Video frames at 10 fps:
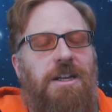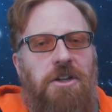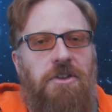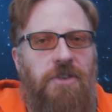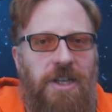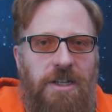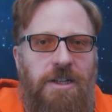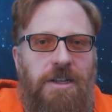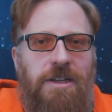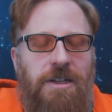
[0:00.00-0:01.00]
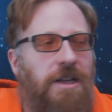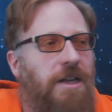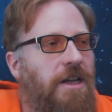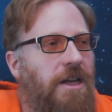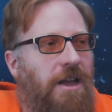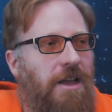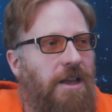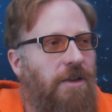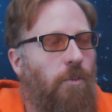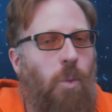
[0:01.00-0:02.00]
It is in
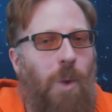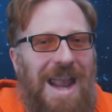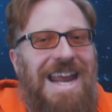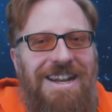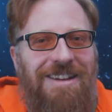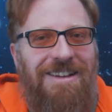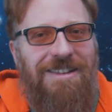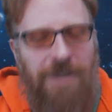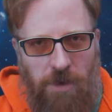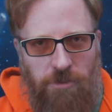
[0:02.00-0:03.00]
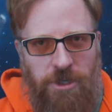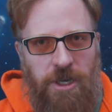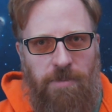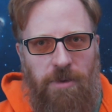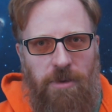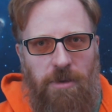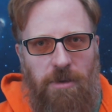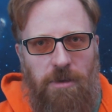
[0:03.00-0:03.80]
Wayne Township,